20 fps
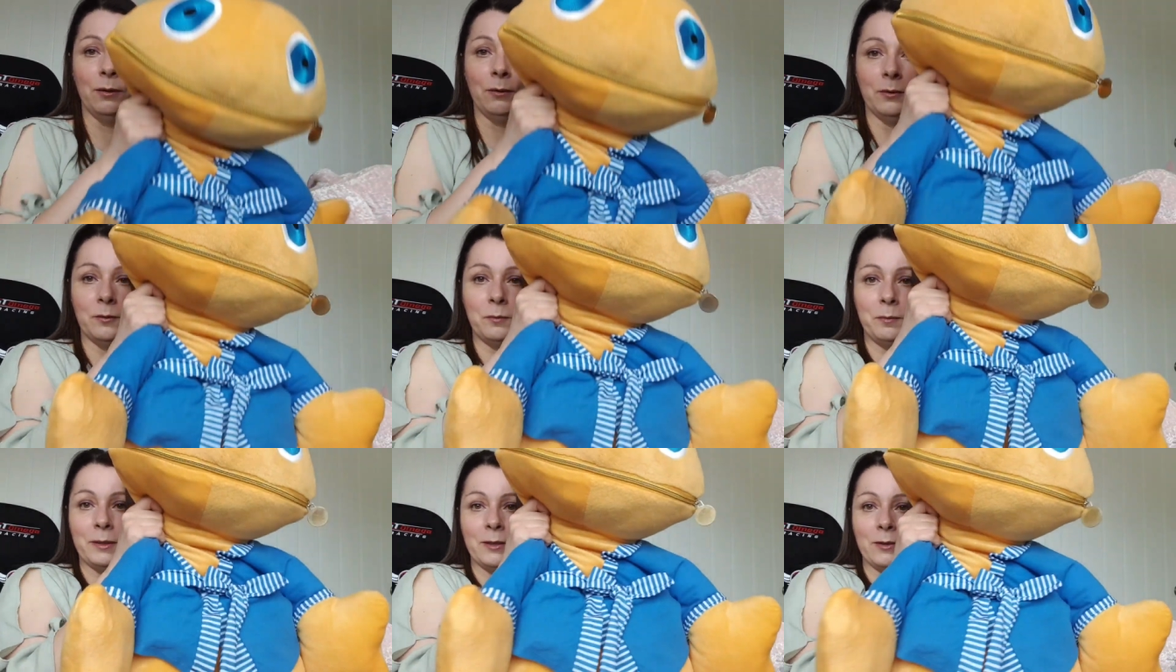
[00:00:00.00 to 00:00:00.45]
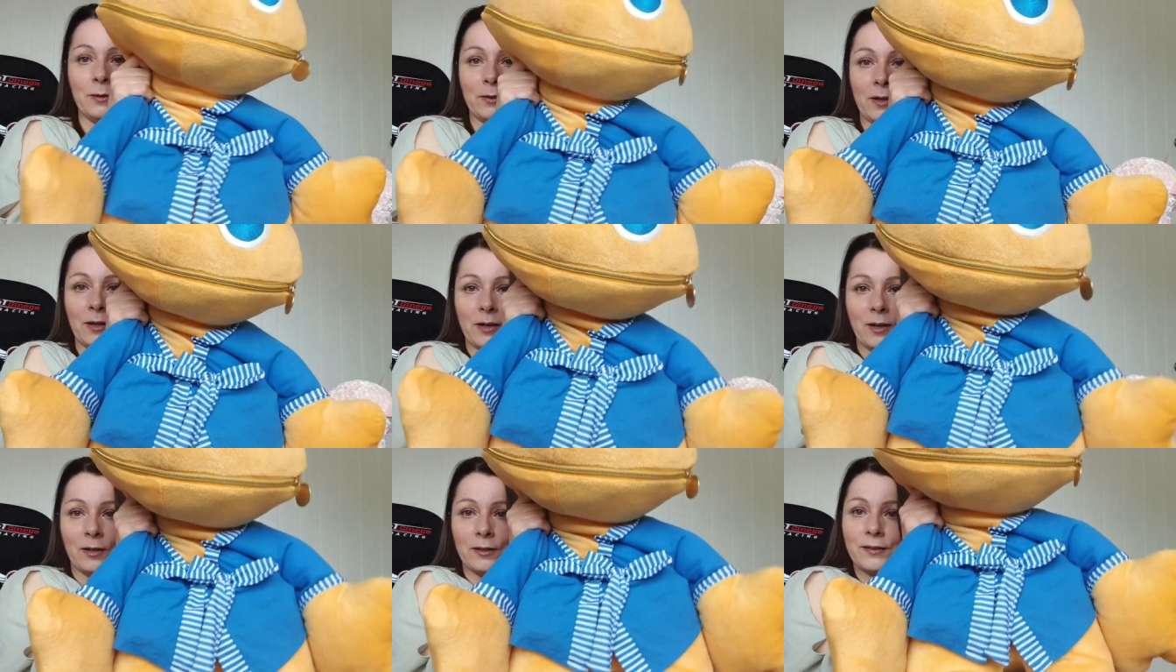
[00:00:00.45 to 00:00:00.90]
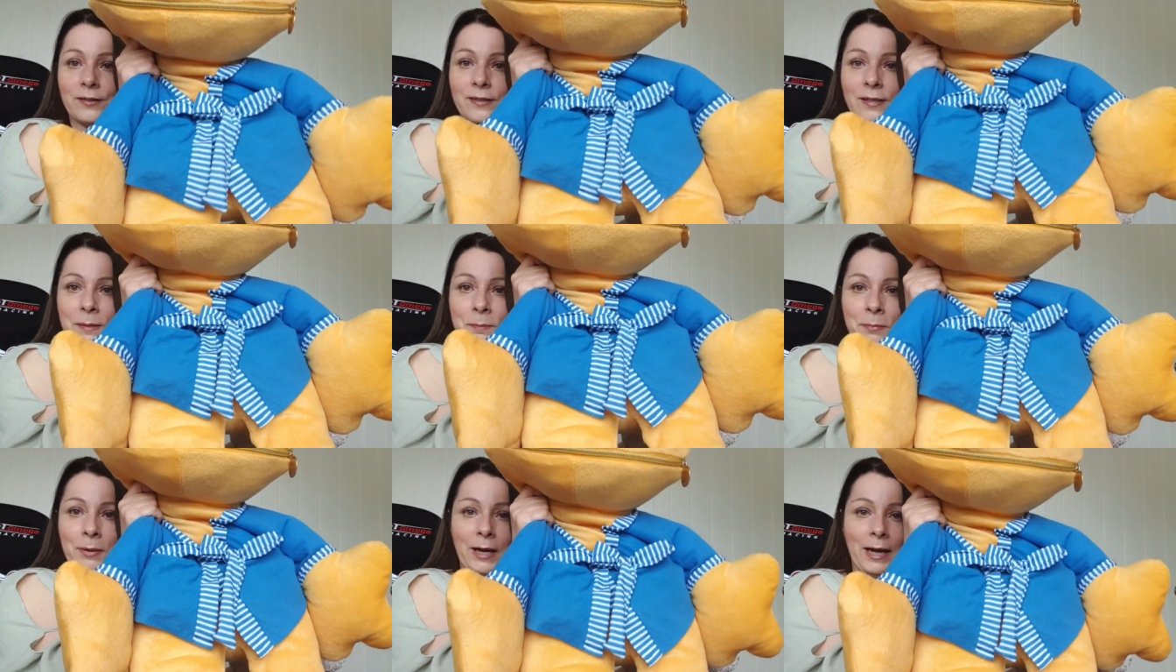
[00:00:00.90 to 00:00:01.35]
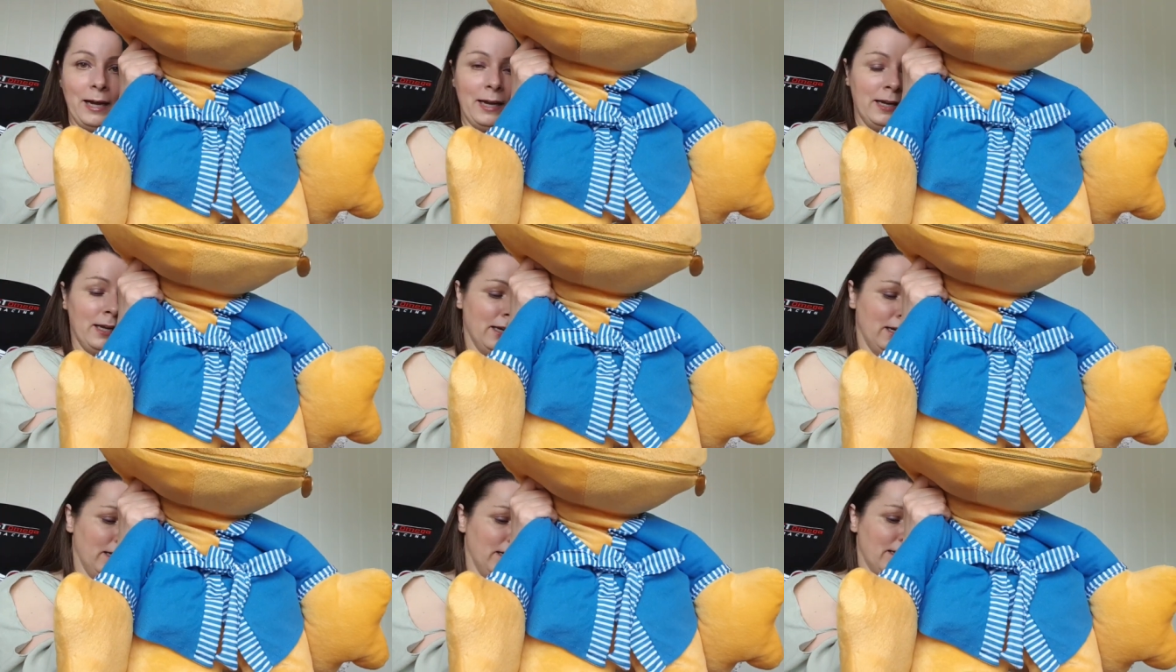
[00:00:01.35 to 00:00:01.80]
was because I got
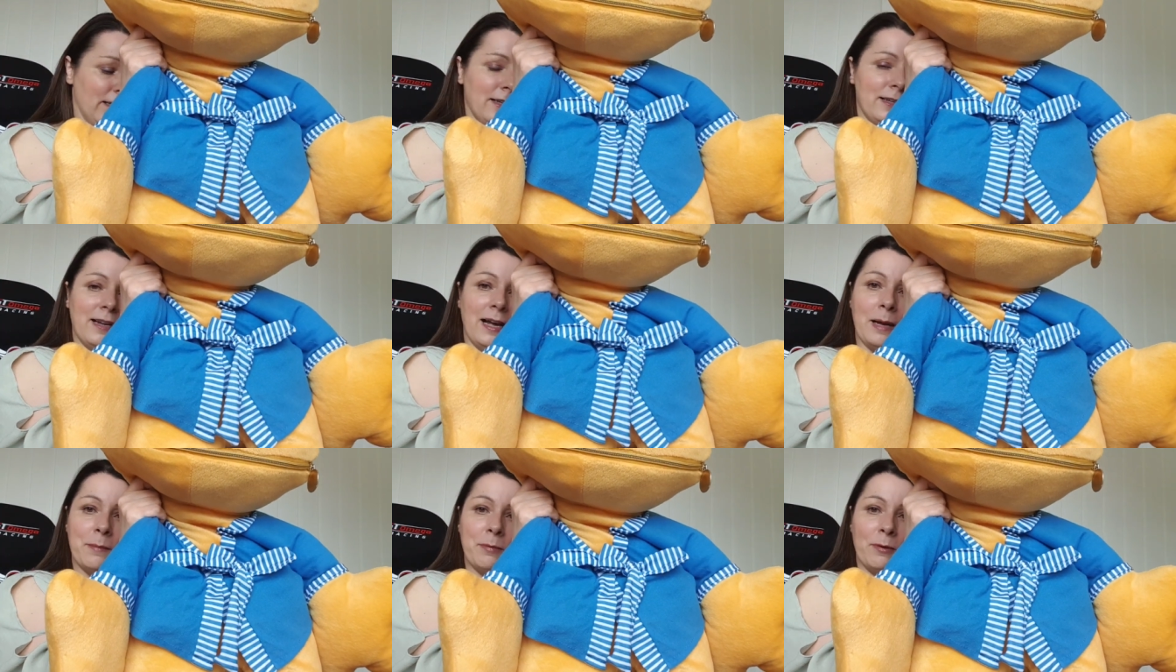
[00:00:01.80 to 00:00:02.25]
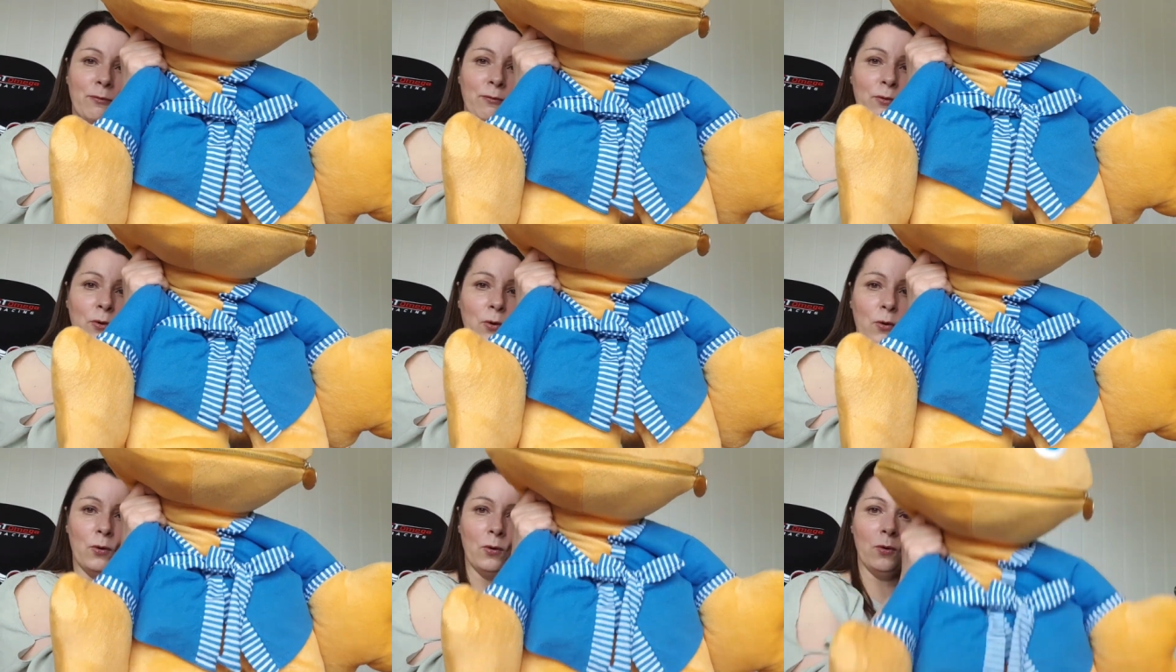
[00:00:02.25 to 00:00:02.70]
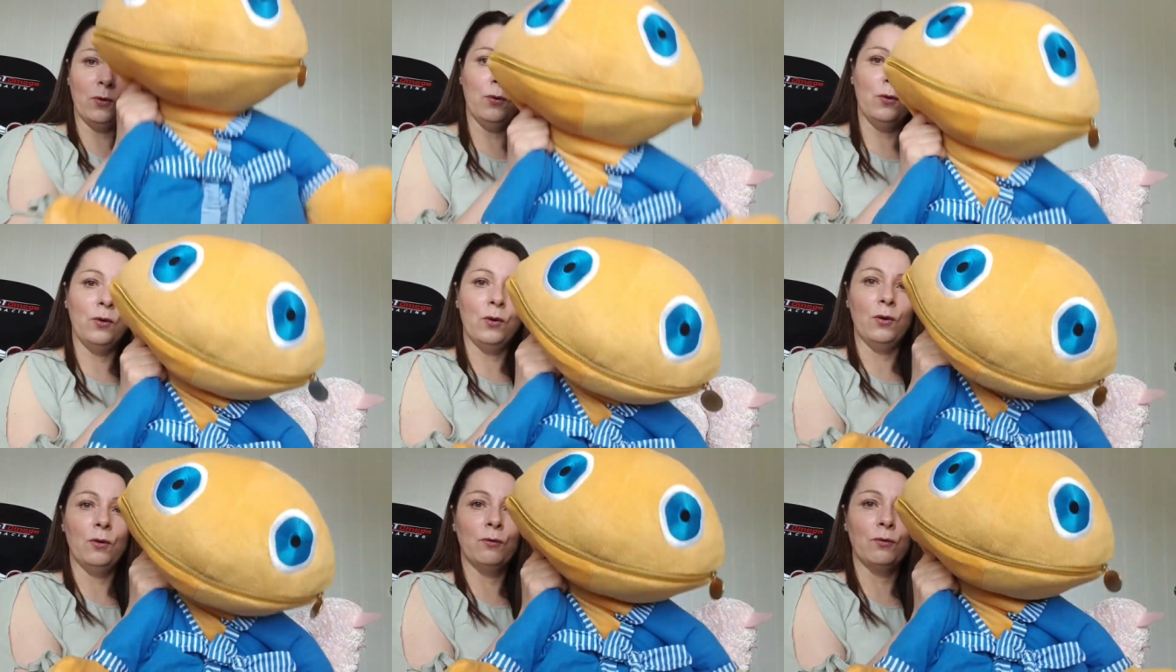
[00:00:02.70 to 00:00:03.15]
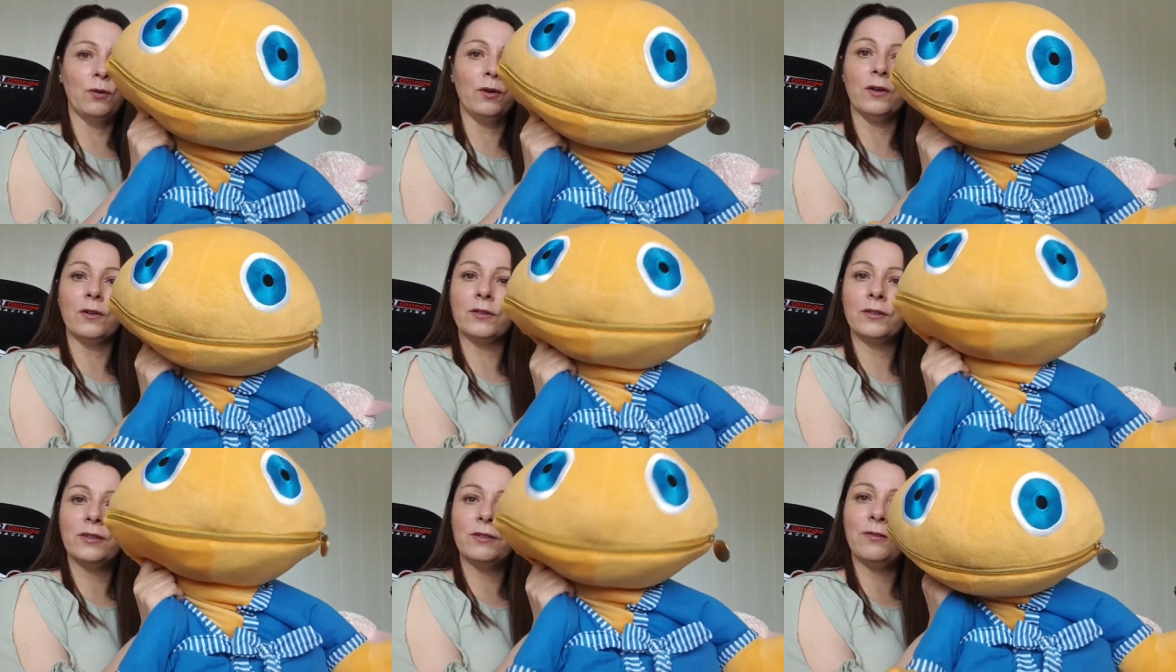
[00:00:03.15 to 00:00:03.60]
Zippy the day before for
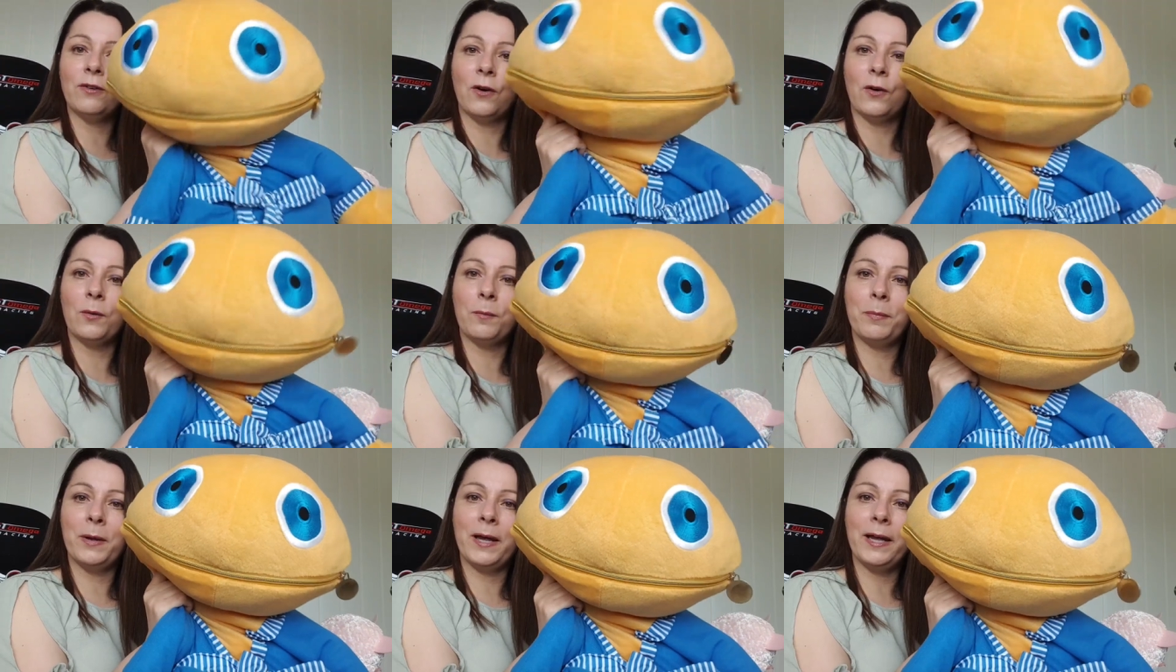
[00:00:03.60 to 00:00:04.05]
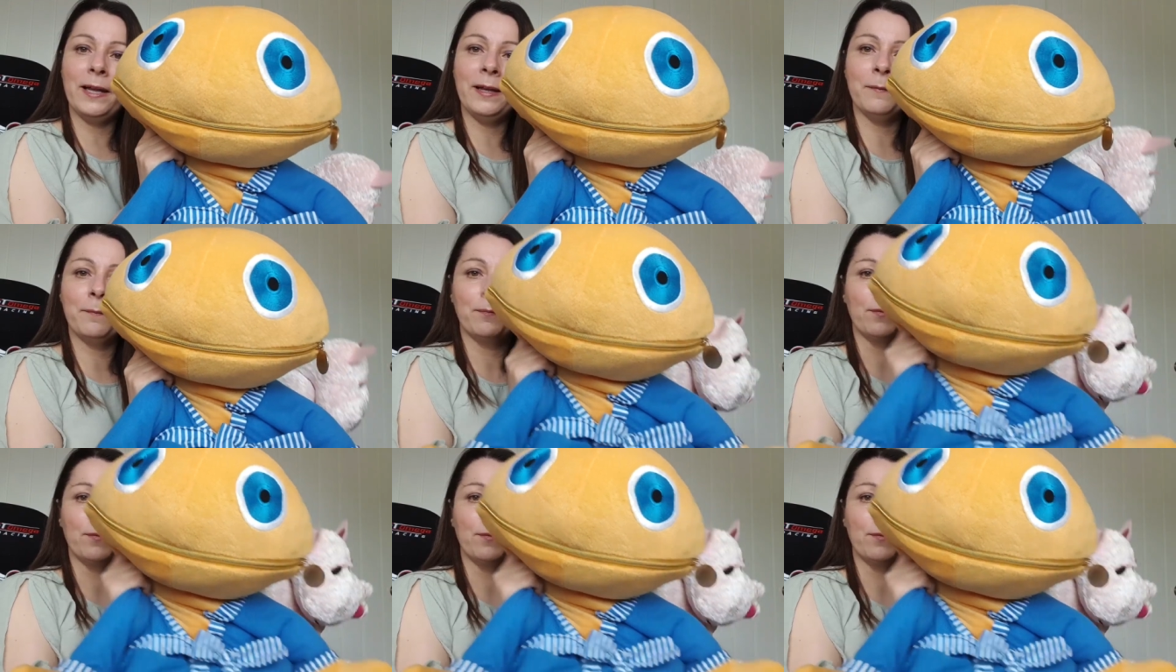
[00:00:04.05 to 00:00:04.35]
95p.